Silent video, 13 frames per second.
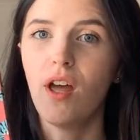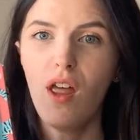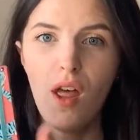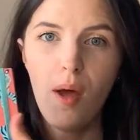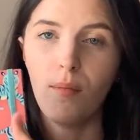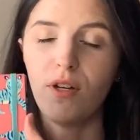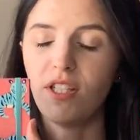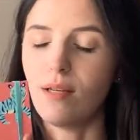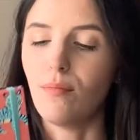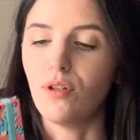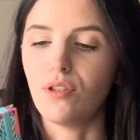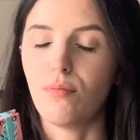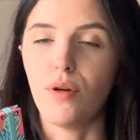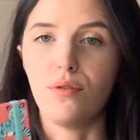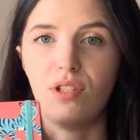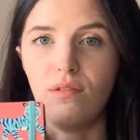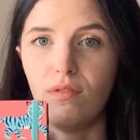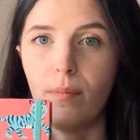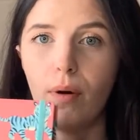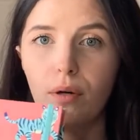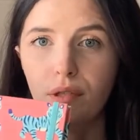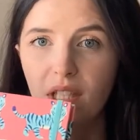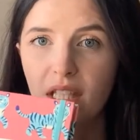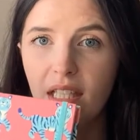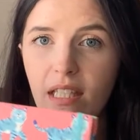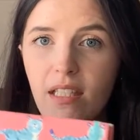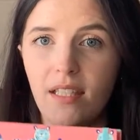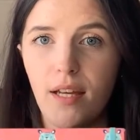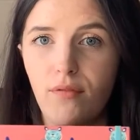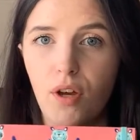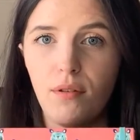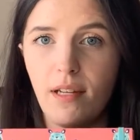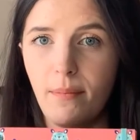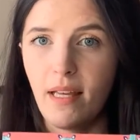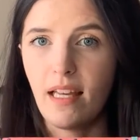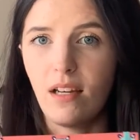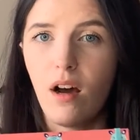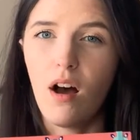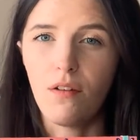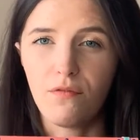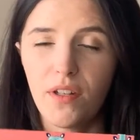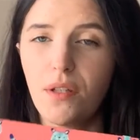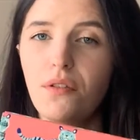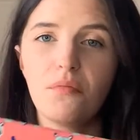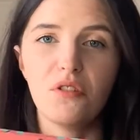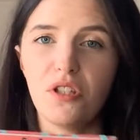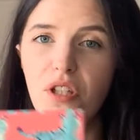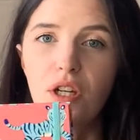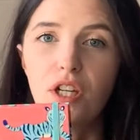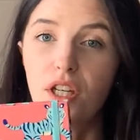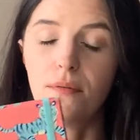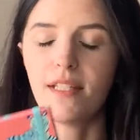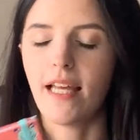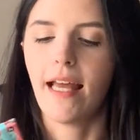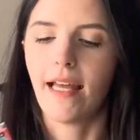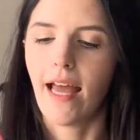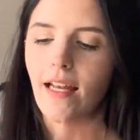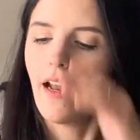pretty much most of the boxes have only been half filled, so I'm just going to use it again.